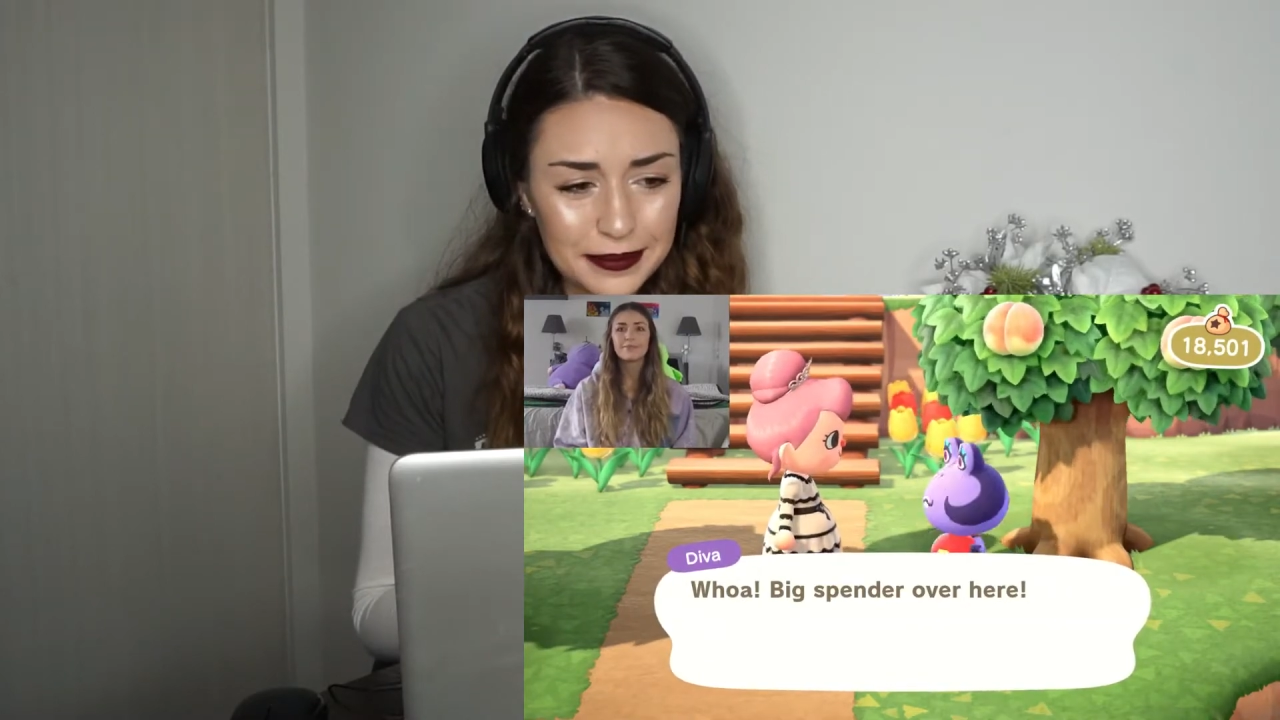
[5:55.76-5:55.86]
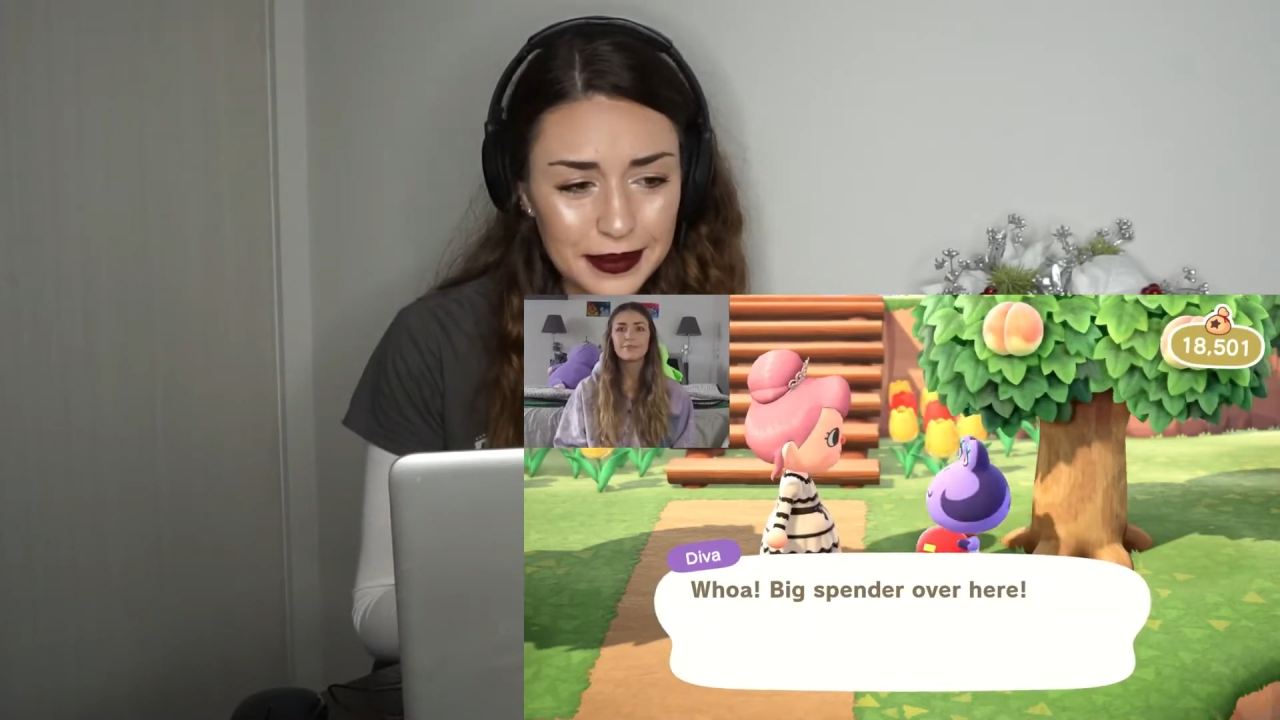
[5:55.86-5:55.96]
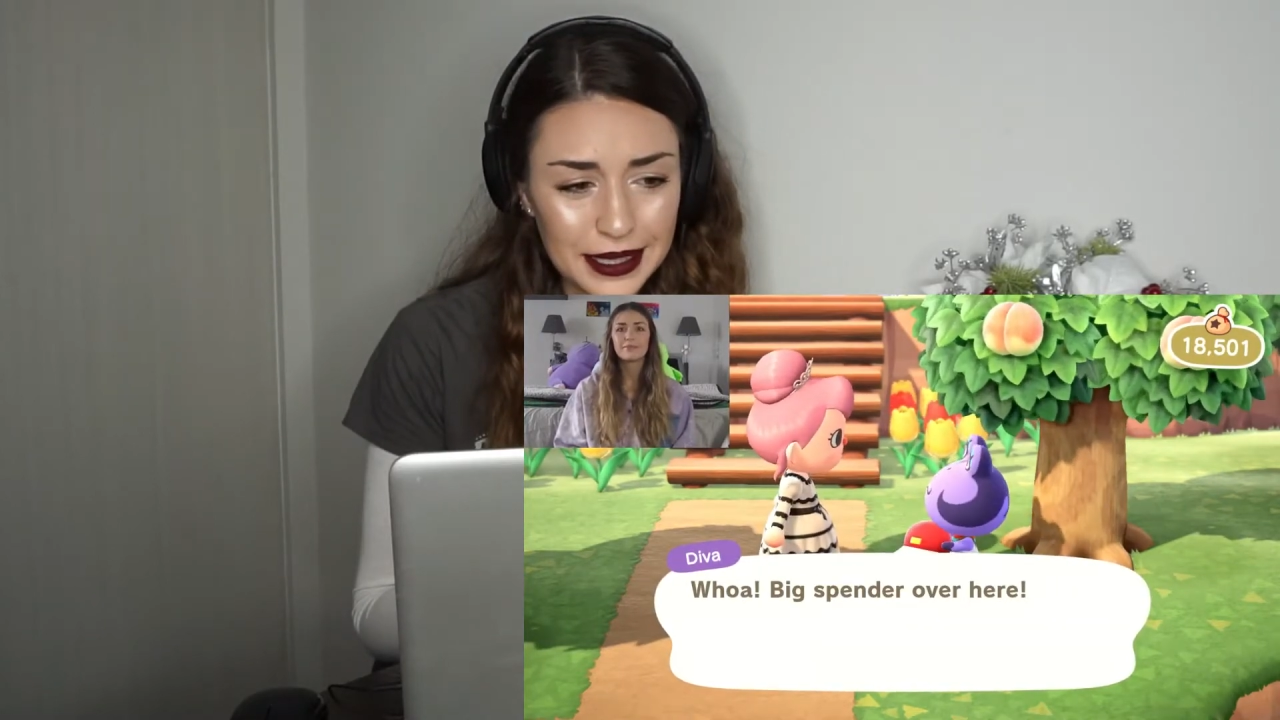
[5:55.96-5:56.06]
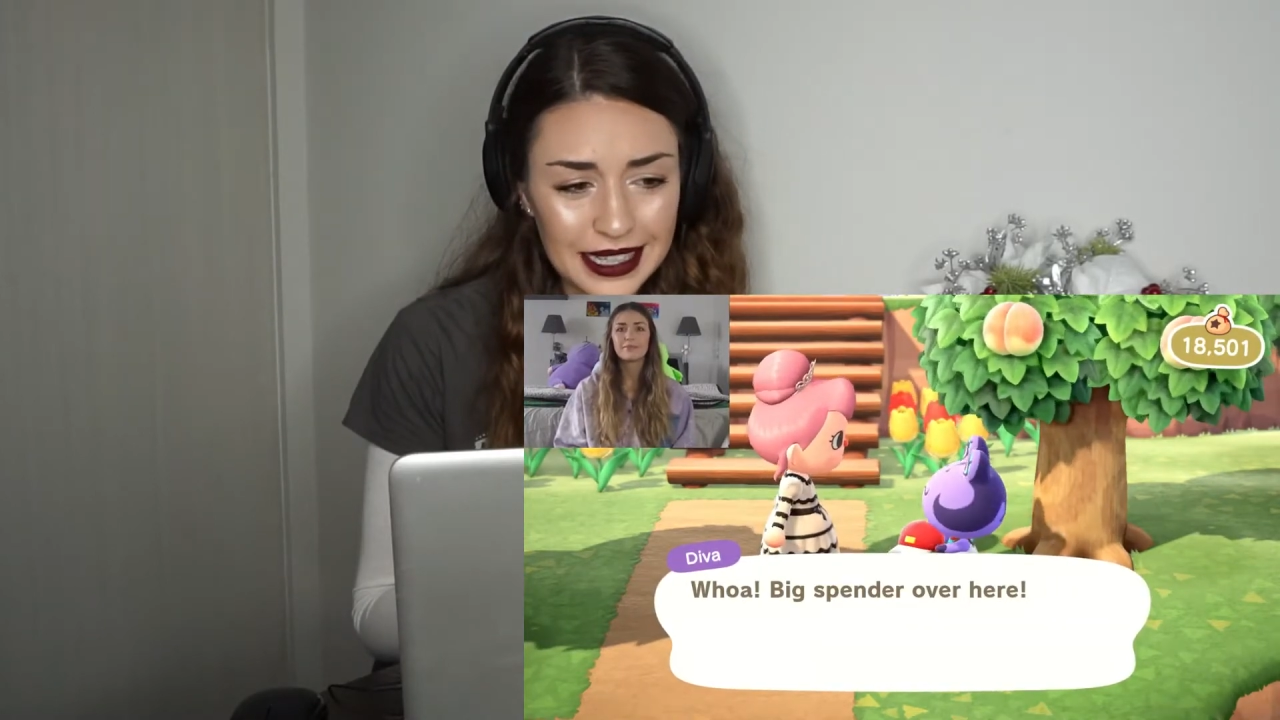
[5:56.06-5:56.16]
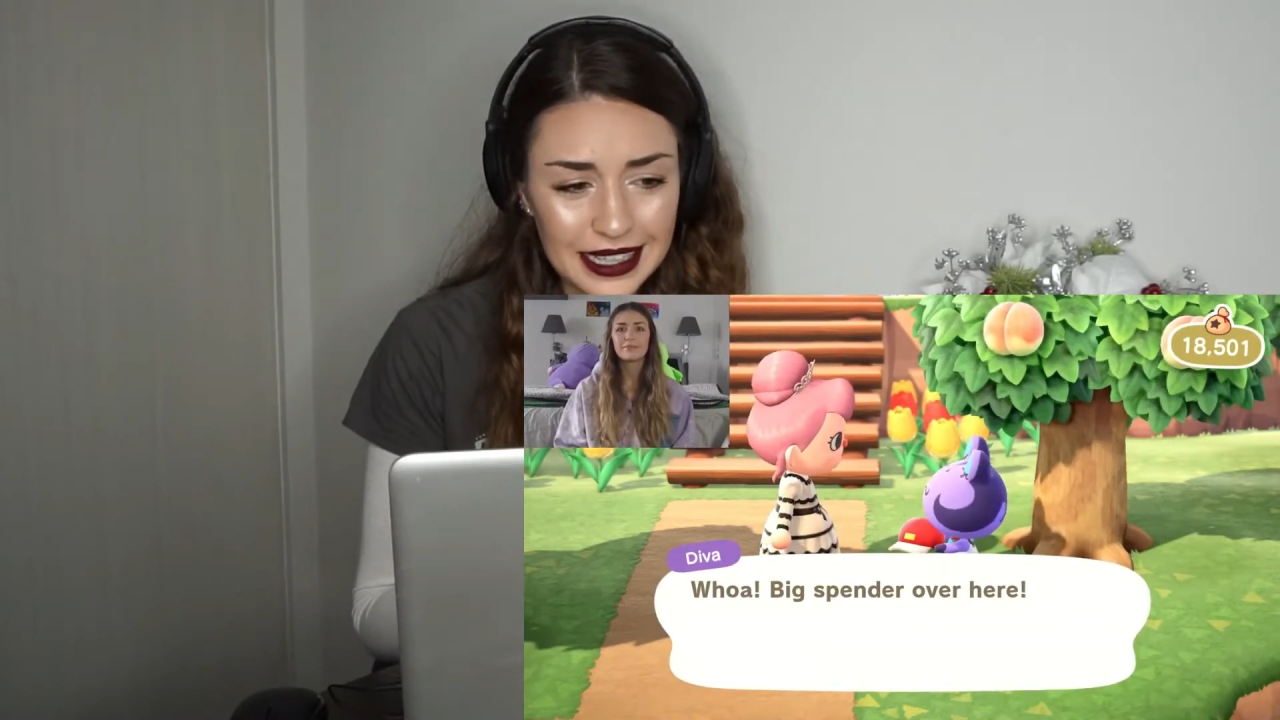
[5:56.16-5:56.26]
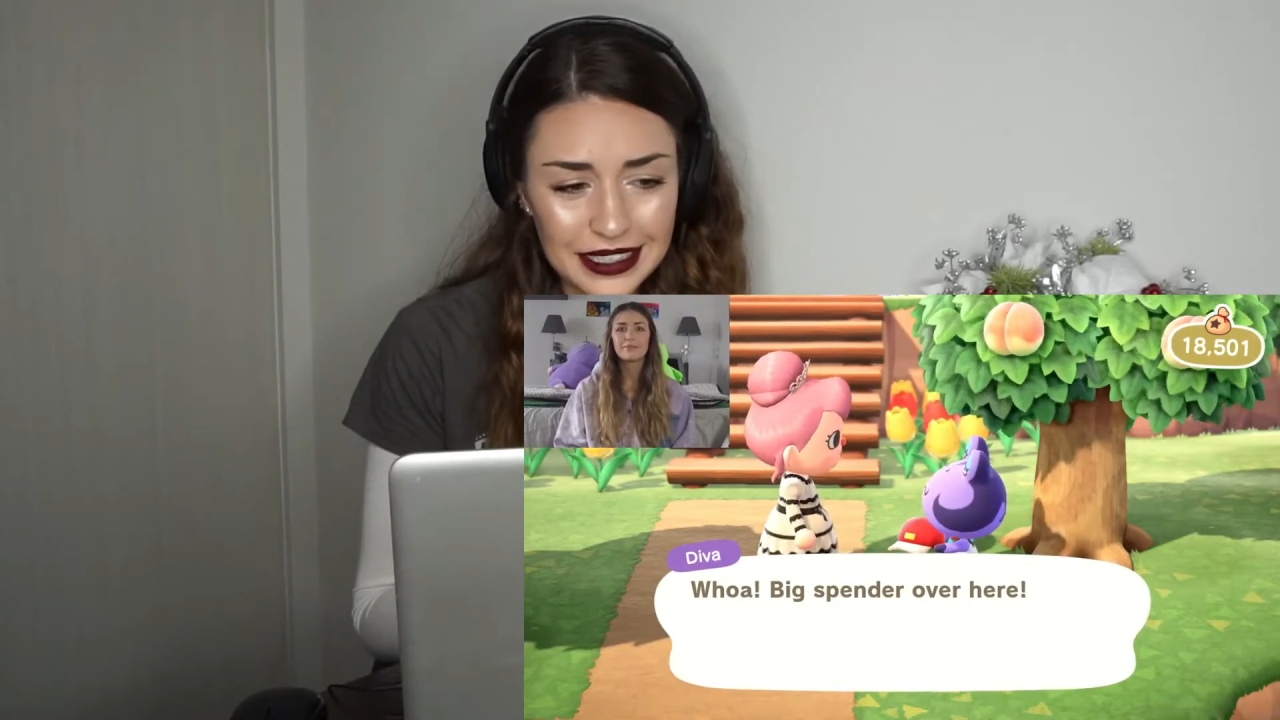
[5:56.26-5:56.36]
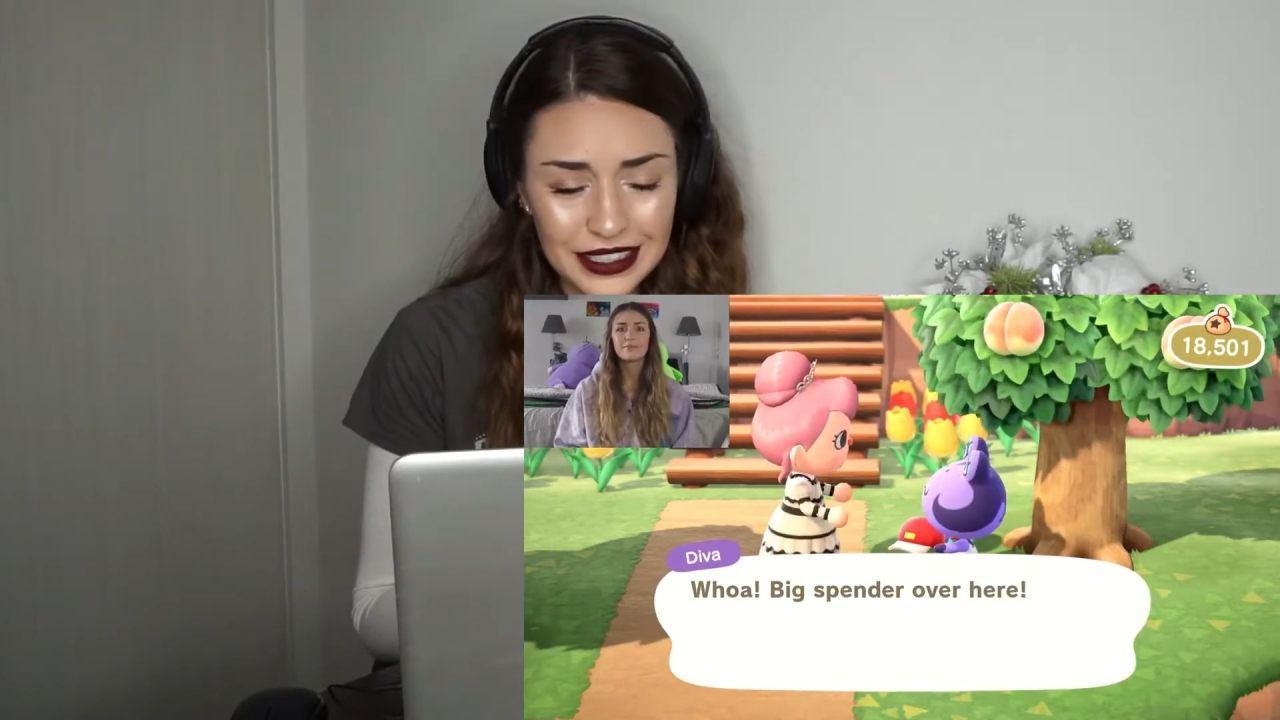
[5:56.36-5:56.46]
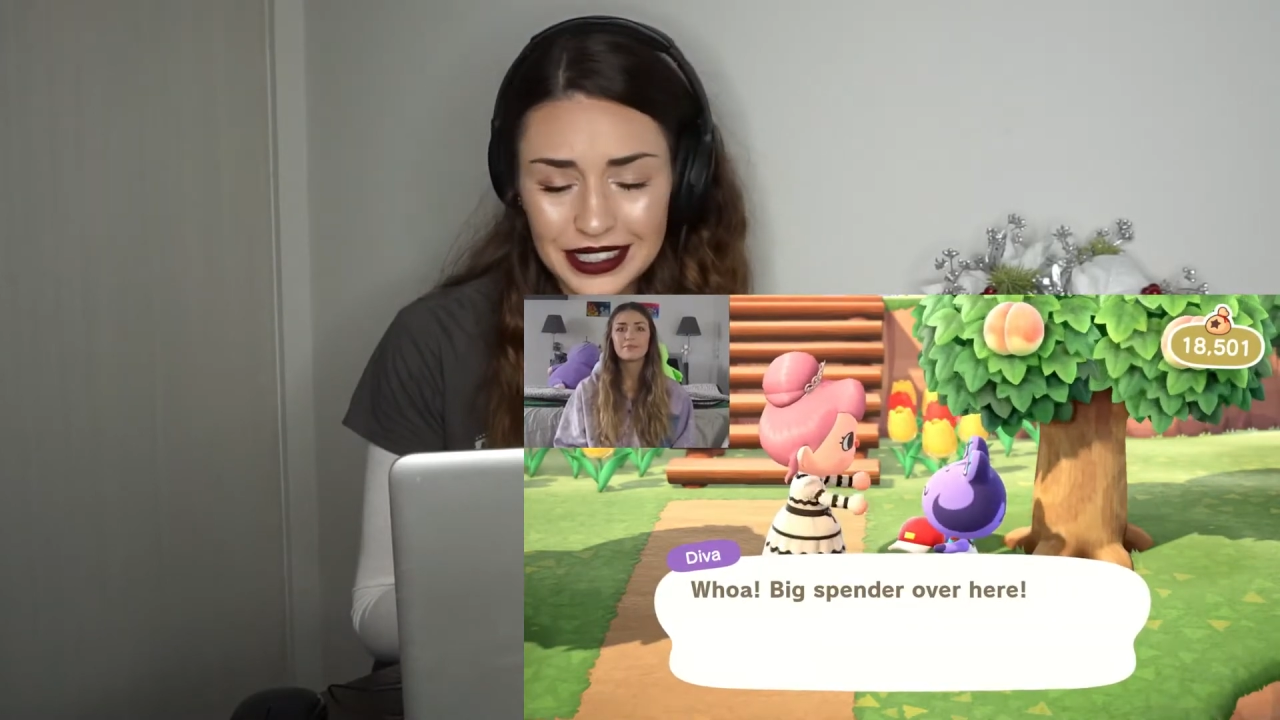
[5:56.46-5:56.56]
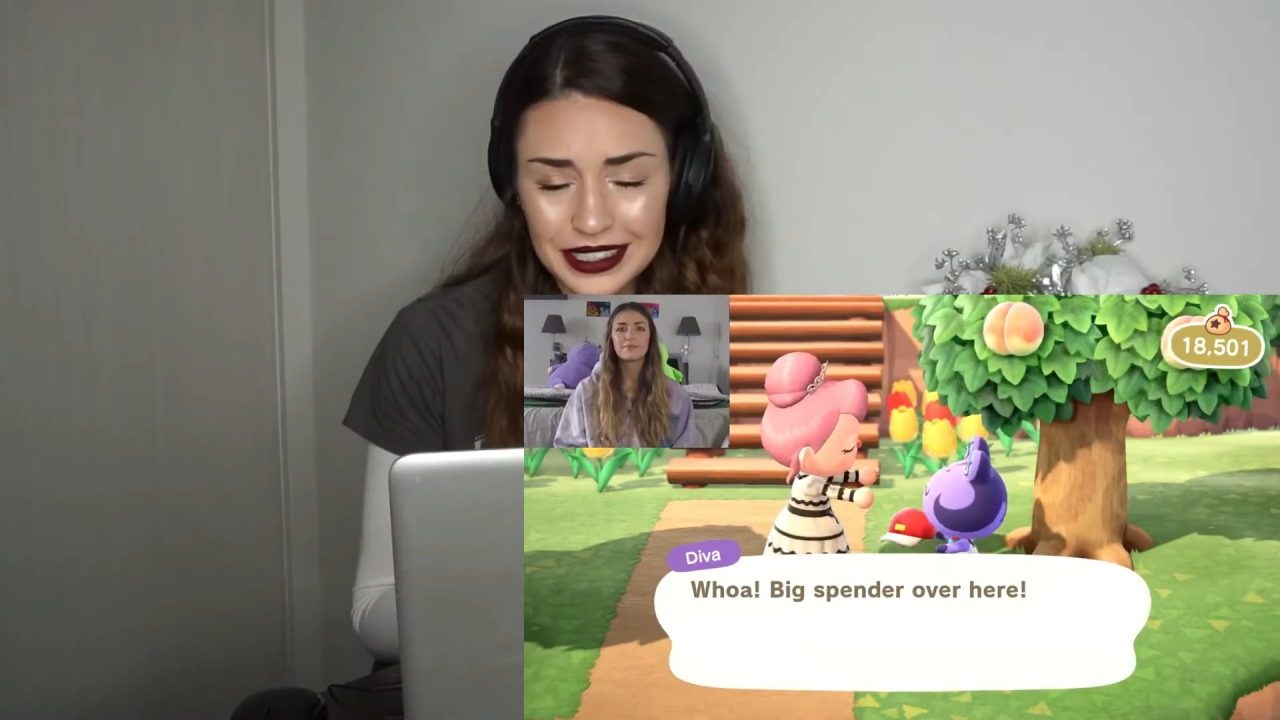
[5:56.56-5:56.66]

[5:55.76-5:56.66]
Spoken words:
But then she